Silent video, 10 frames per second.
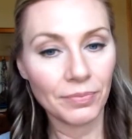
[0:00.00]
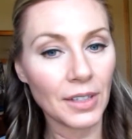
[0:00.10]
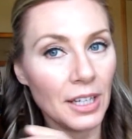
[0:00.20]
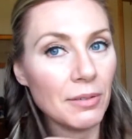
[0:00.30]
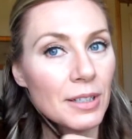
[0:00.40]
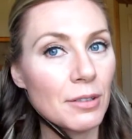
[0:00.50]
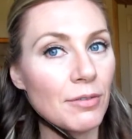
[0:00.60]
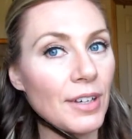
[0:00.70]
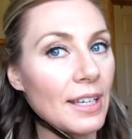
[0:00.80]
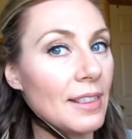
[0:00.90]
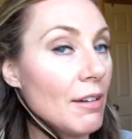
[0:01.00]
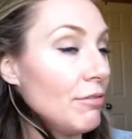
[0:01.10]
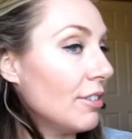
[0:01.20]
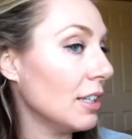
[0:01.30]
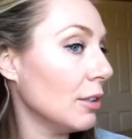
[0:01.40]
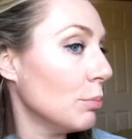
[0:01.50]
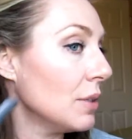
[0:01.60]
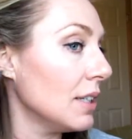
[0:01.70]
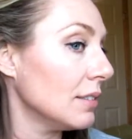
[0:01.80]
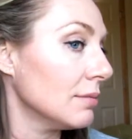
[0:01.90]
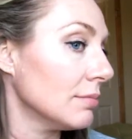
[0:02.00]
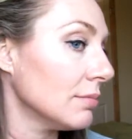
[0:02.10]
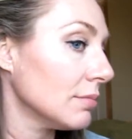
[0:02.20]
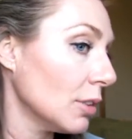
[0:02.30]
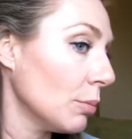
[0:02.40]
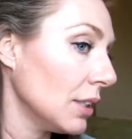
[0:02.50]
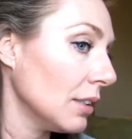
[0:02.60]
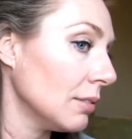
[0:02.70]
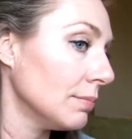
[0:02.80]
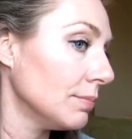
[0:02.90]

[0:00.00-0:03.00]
Anyway, so if I get that funny loop in it, no big deal.